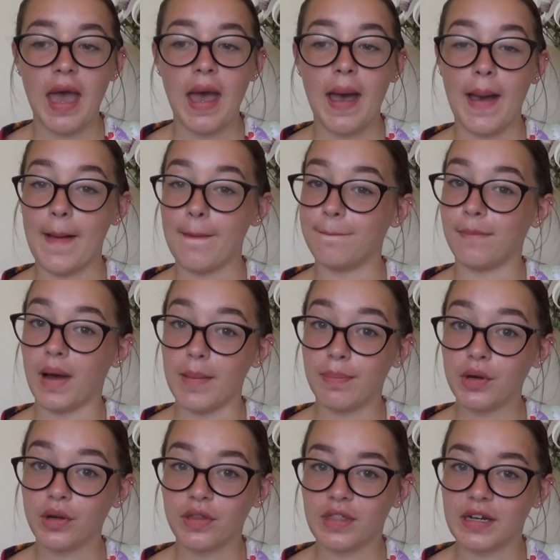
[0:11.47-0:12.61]
my
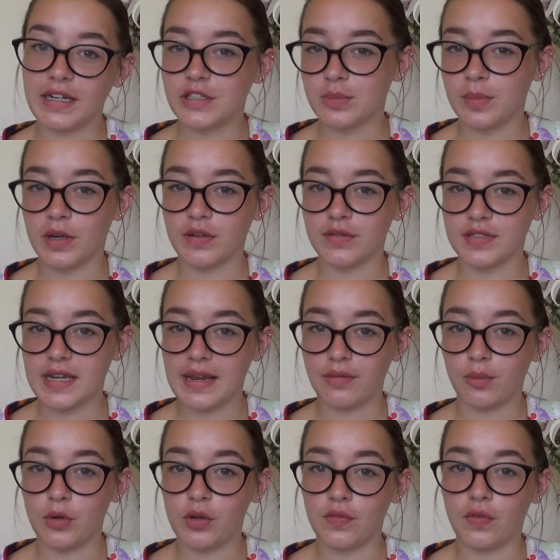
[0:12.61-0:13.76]
book, The Little Book of Stain
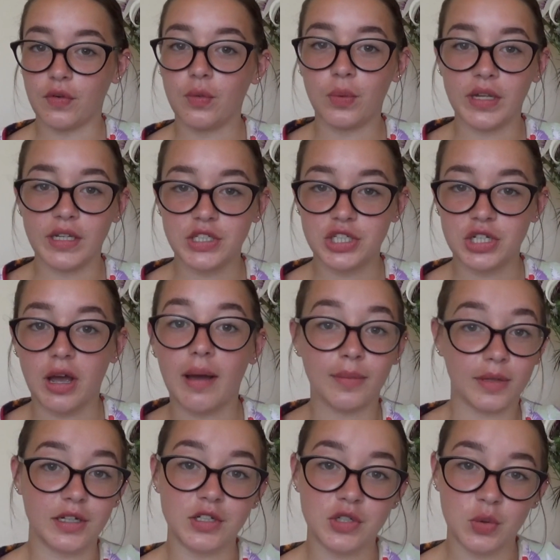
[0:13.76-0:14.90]
Removal, which
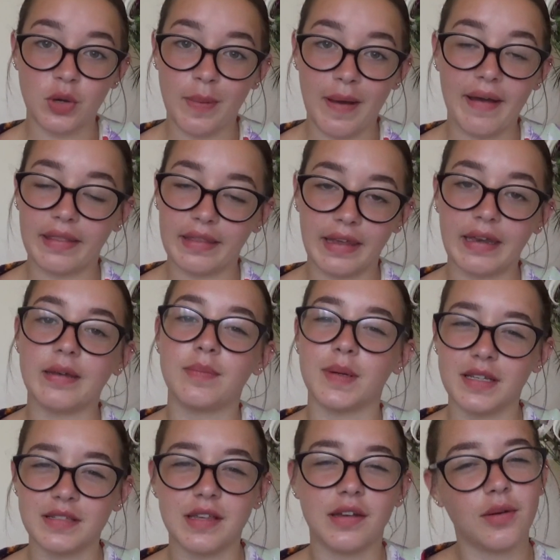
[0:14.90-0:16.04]
I'm going to talk about at the end
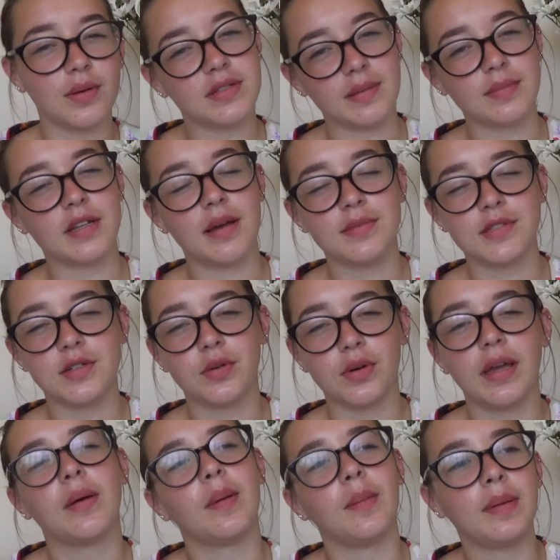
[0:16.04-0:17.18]
because I know it's sometimes
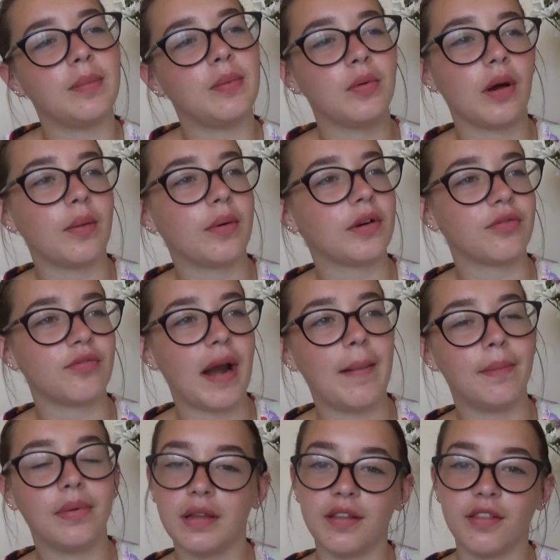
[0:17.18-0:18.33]
annoying when people go on a
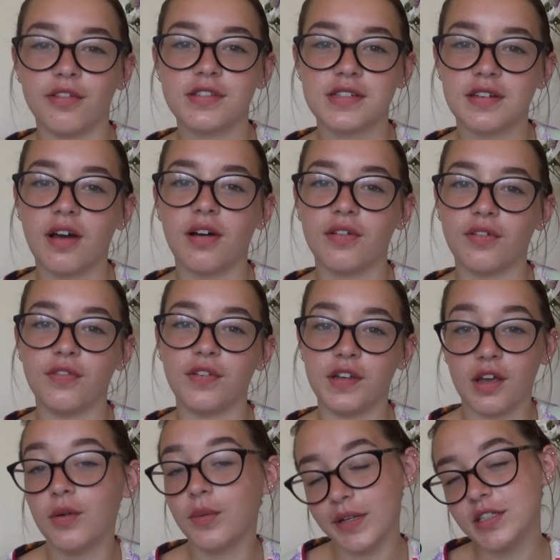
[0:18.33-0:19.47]
ramble at the start of a
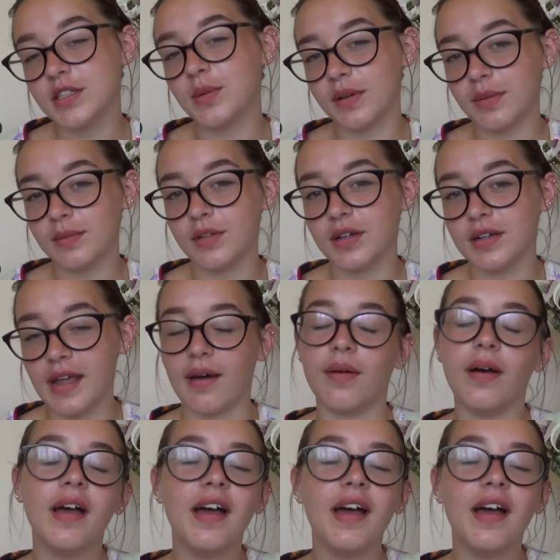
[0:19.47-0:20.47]
video, which is what I'm doing now.